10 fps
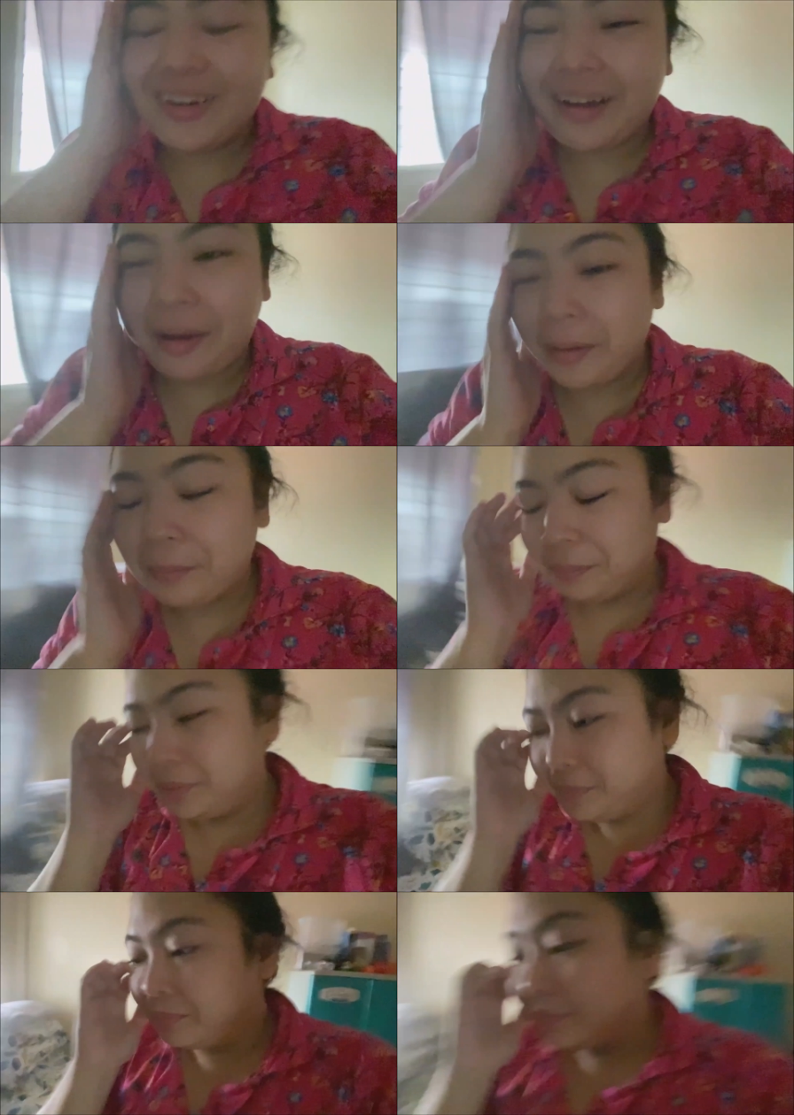nap
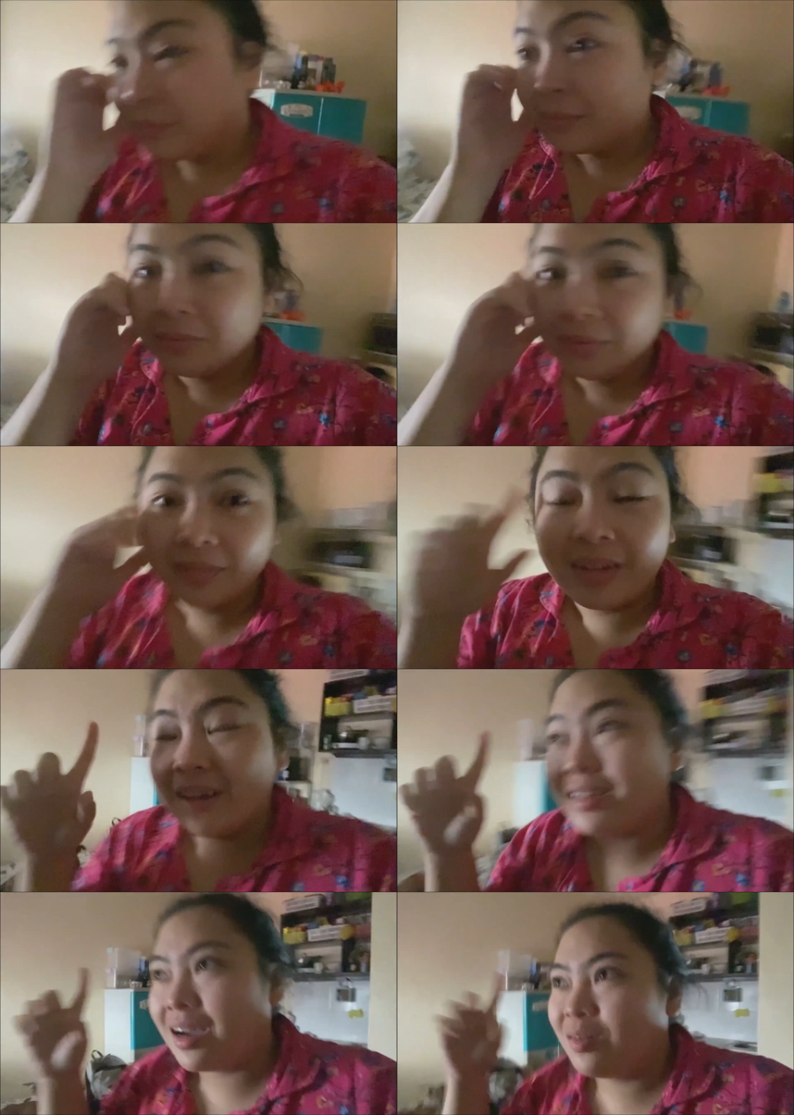
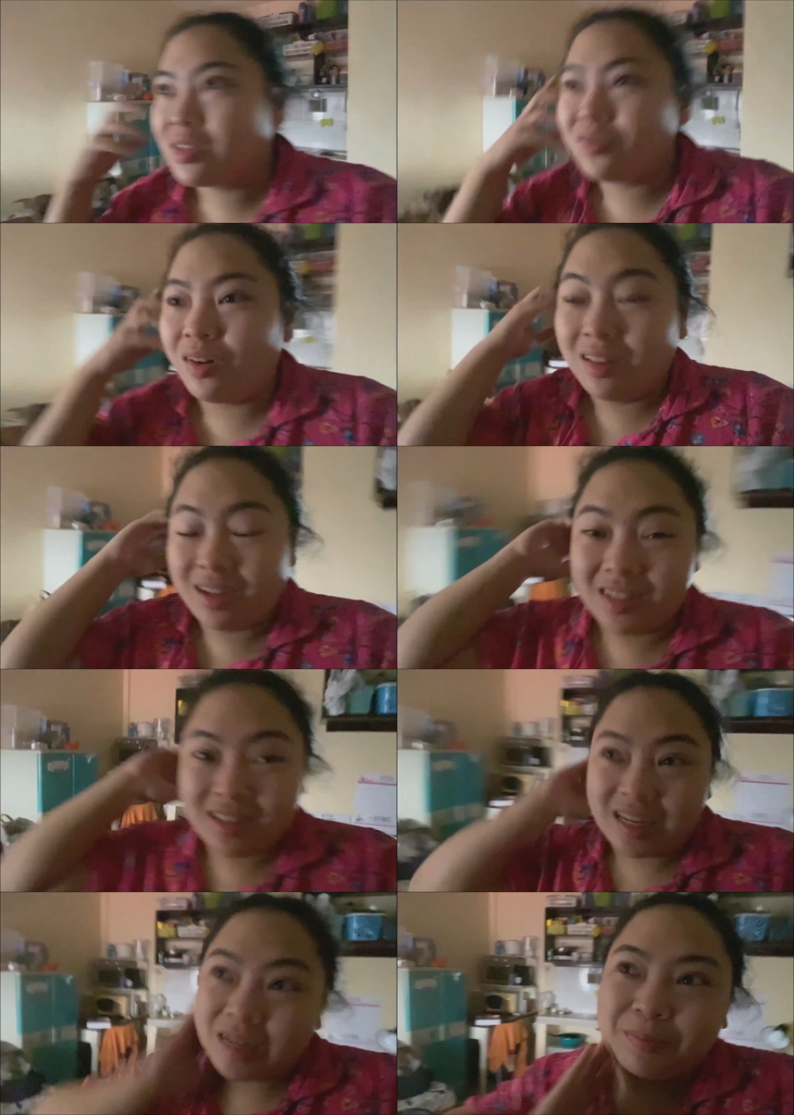because I was falling
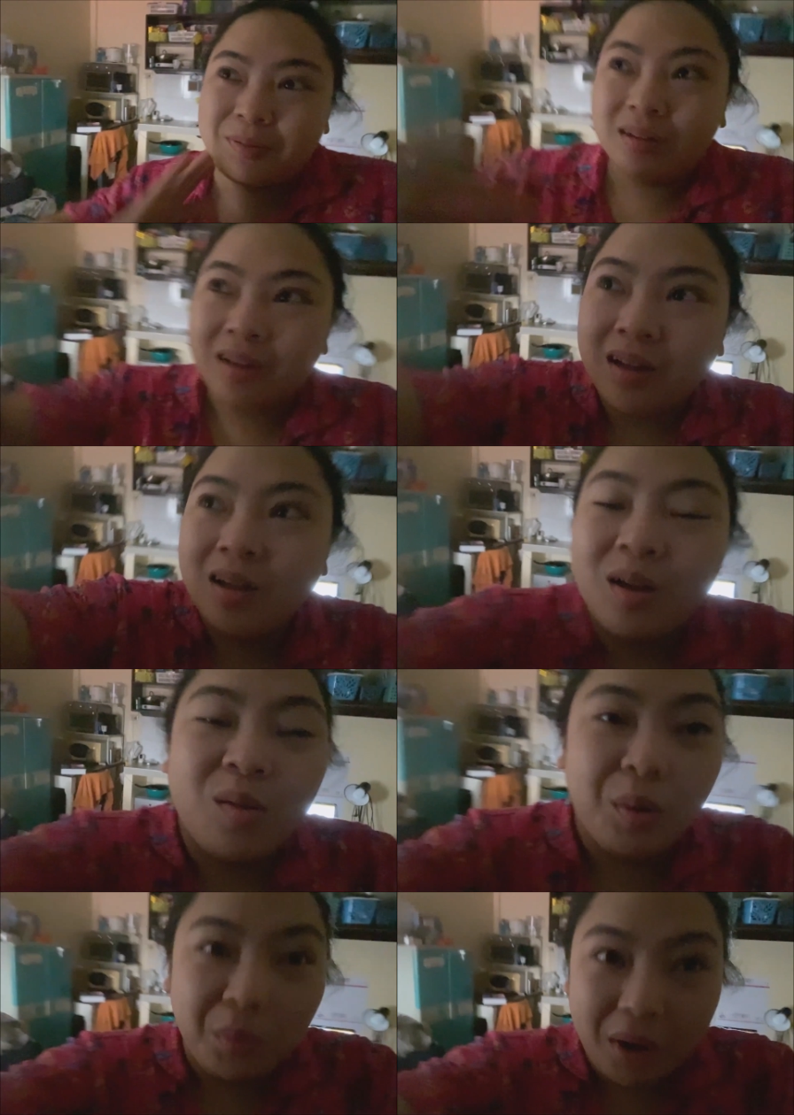asleep on